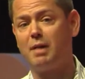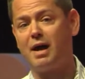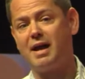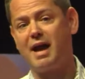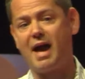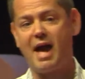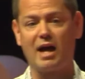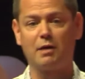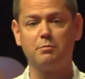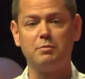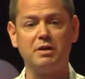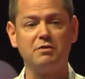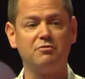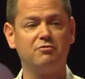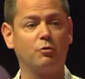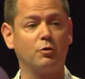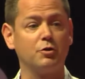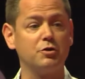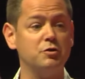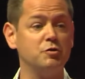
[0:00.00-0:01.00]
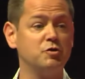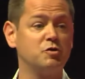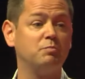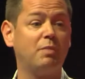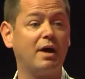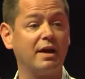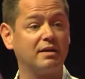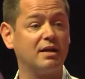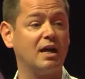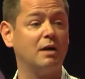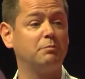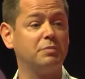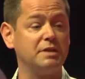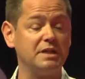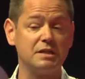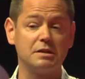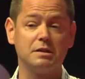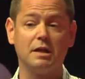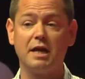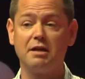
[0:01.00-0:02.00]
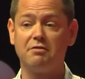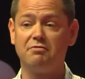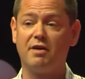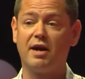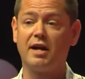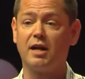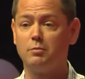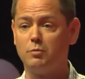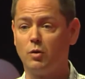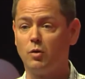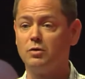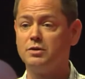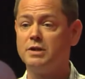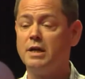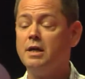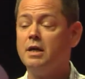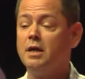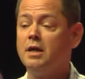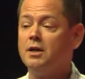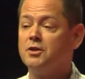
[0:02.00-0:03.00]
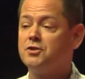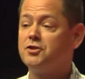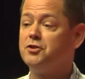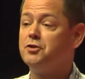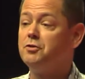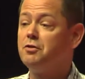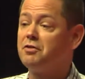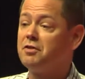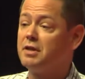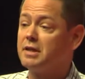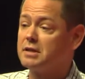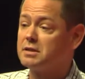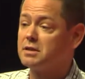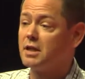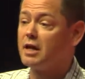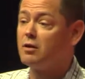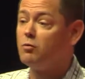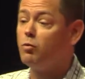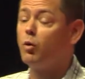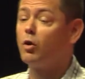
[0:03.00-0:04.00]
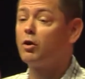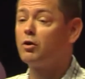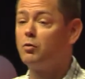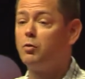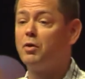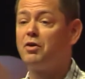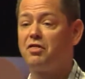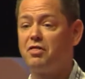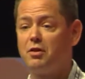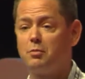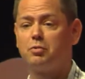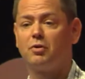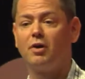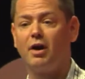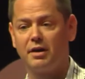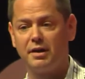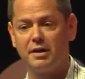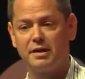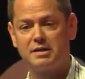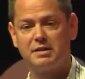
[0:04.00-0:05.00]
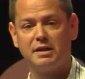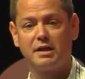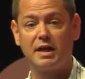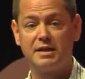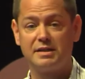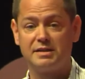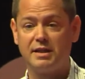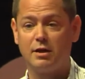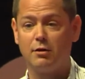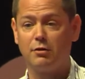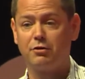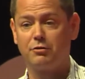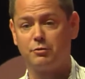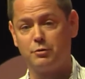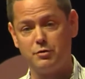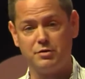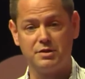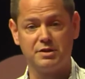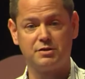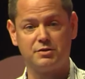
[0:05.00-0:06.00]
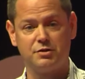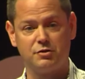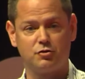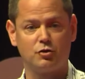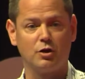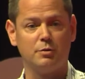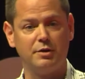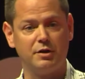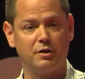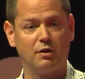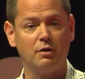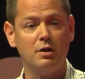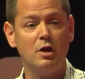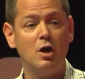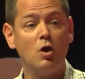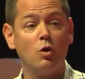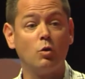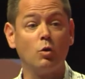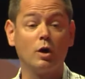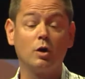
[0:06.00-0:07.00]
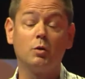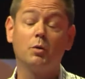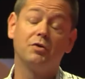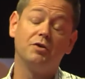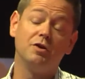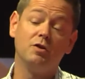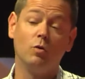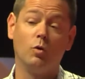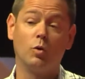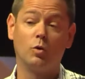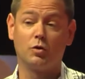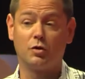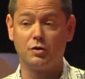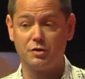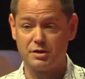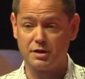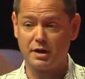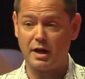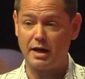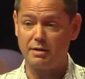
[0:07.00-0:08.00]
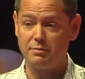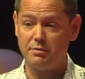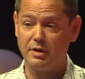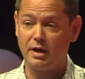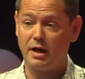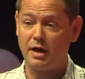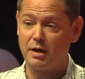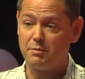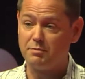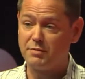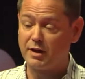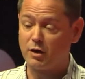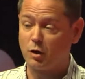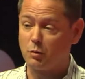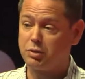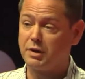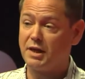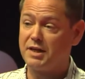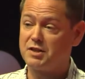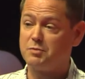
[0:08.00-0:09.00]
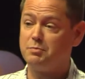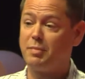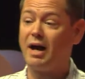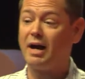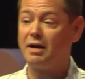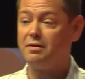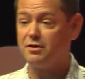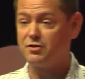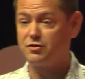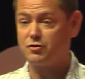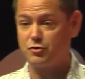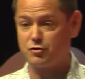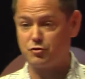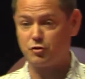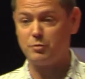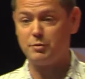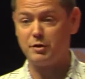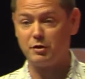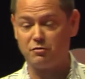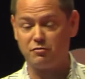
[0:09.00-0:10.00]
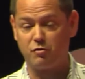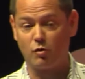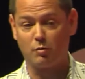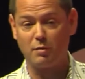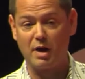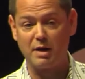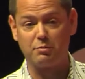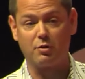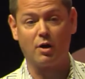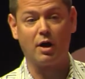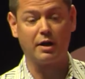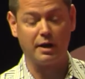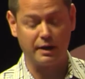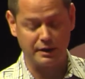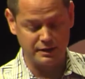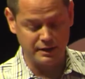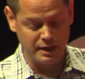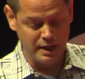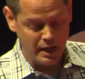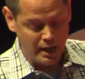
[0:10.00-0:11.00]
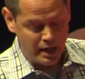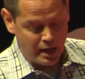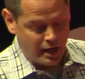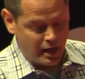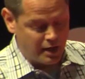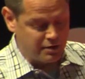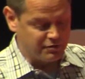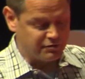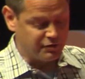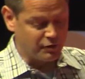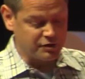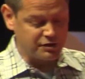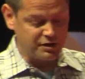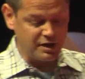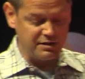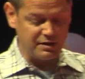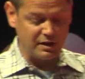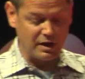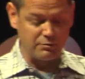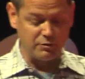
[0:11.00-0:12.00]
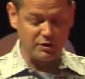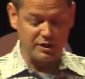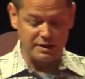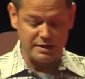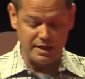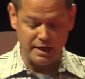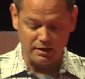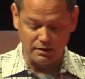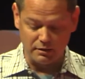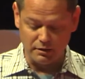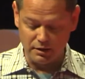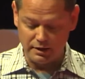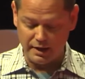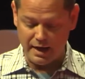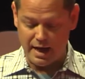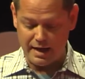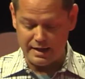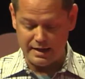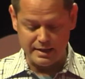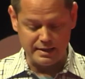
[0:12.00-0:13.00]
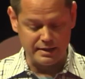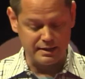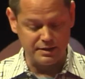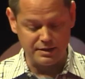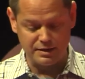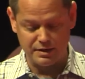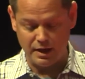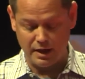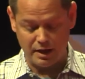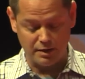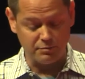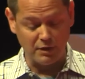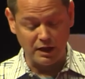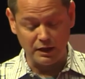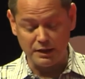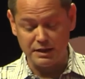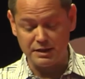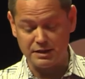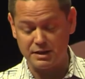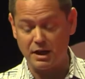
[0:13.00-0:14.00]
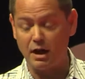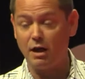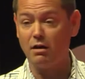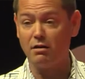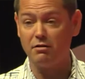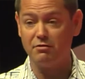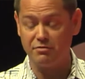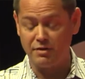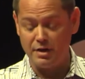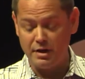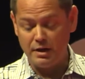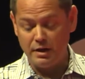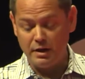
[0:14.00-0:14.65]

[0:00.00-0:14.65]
by Acme for use by companies like Firebolt to do things like work with the products that I sell through this distributor, work with the orders that are placed by this distributor for my products. And the first thing that I'm going to take a look at is a list of